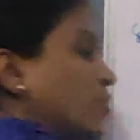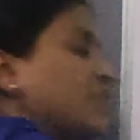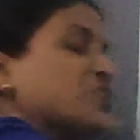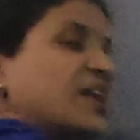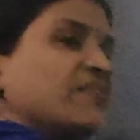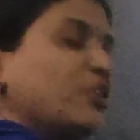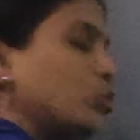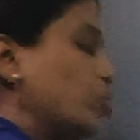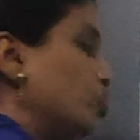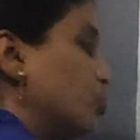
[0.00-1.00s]
which are having
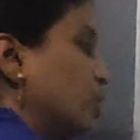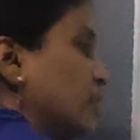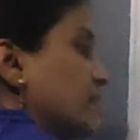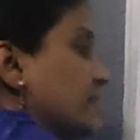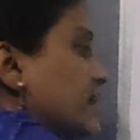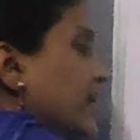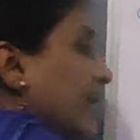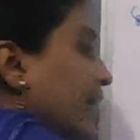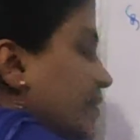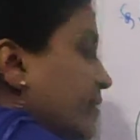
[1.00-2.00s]
two nucleus.
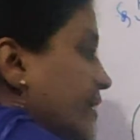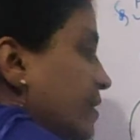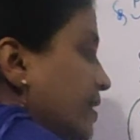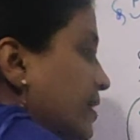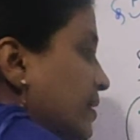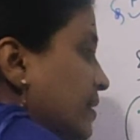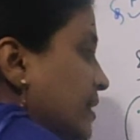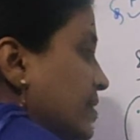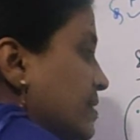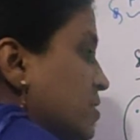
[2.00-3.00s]
Then
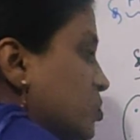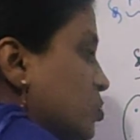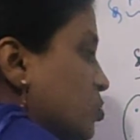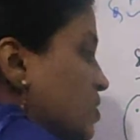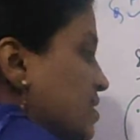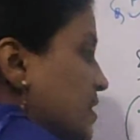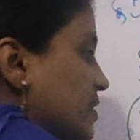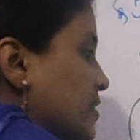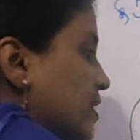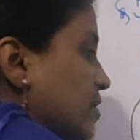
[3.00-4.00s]
these two
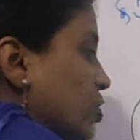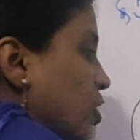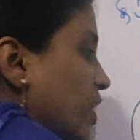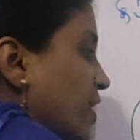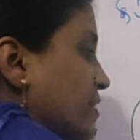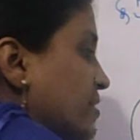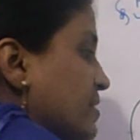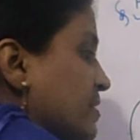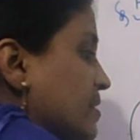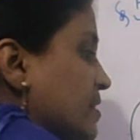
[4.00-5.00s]
cells are called as
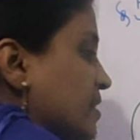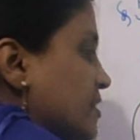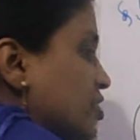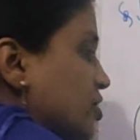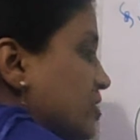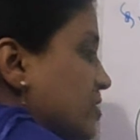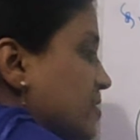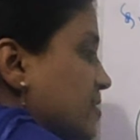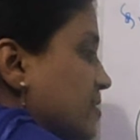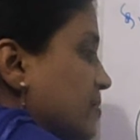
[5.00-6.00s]

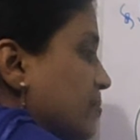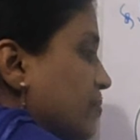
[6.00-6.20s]
synergids.